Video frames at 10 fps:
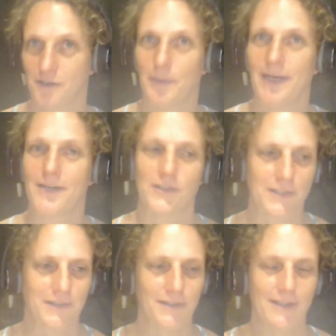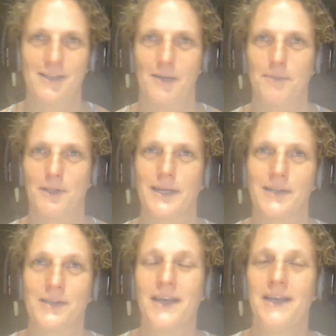her patience here in the last couple of
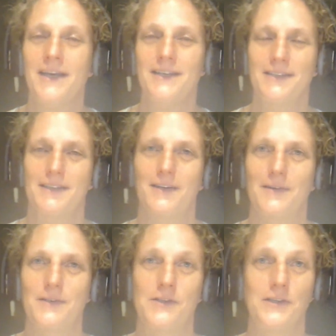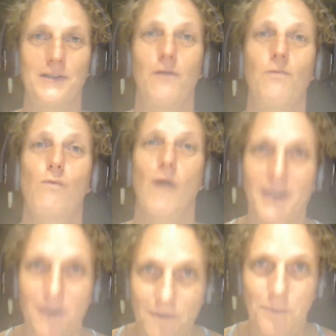weeks. So she's a
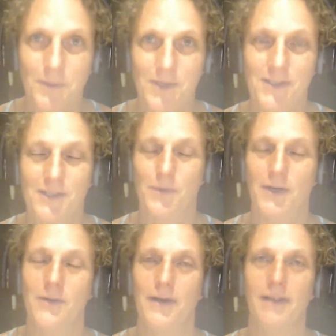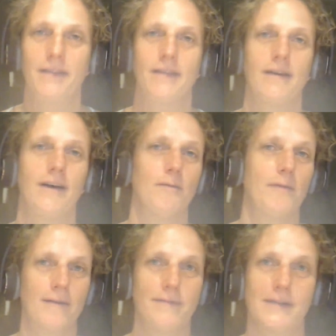wonderful person to work with.
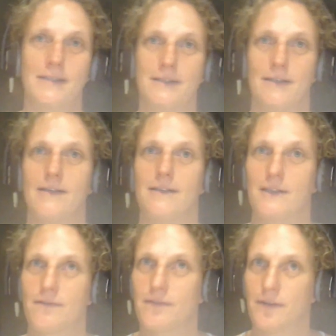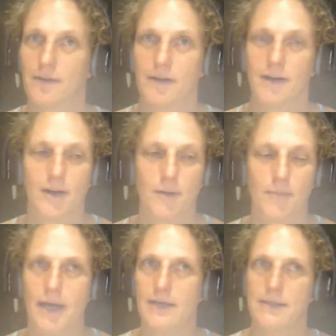Obviously, Jennifer
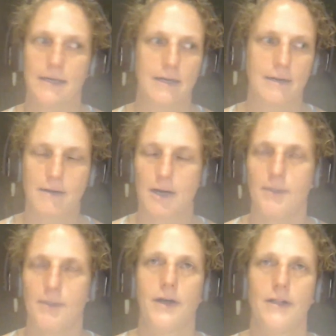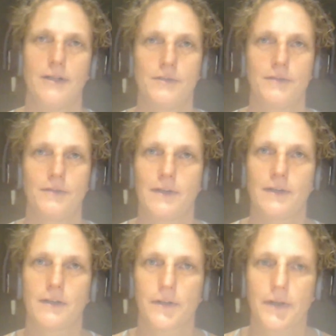has an incredible knowledge of the
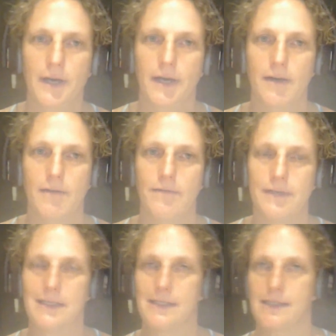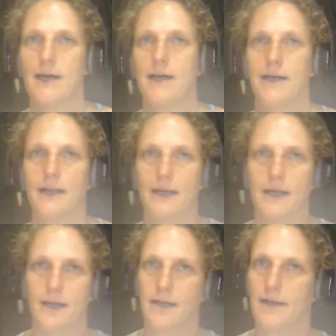field of design
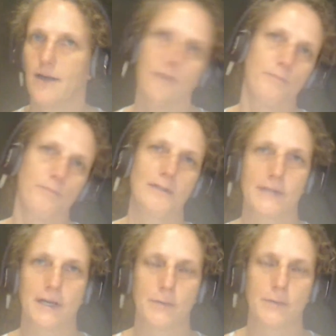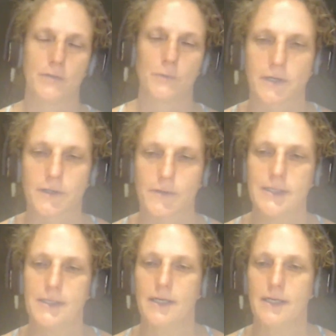and book design, which we're
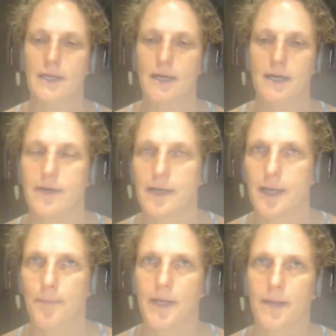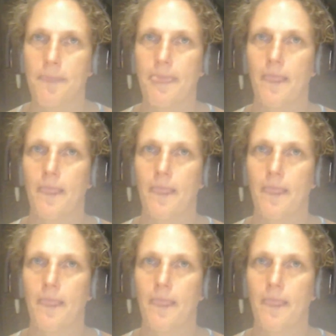interested in here in IPNY.